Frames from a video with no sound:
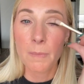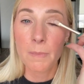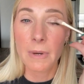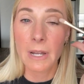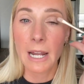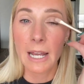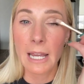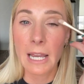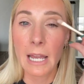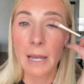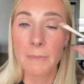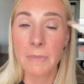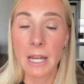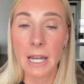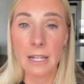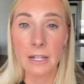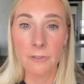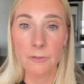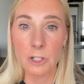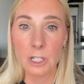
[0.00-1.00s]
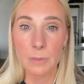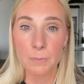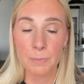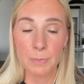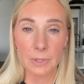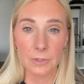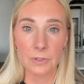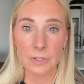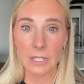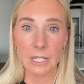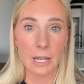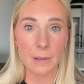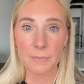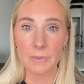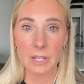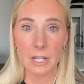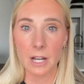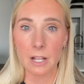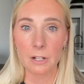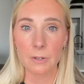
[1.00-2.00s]
But I am kind of just building
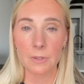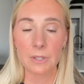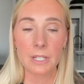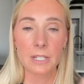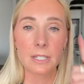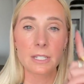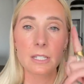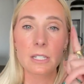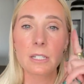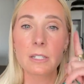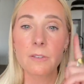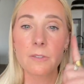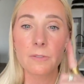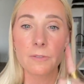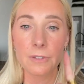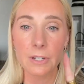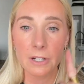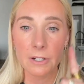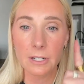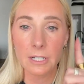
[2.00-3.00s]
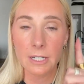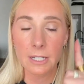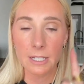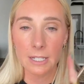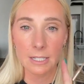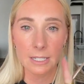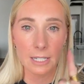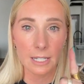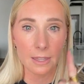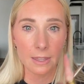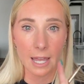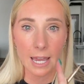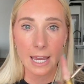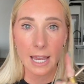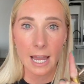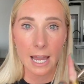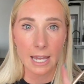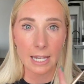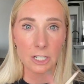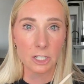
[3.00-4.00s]
up the color with this. This is a very easy
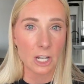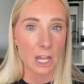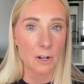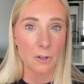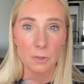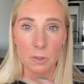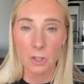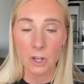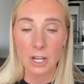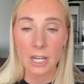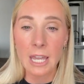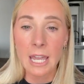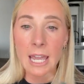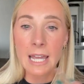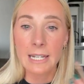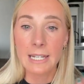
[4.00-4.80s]
light eyeshadow look.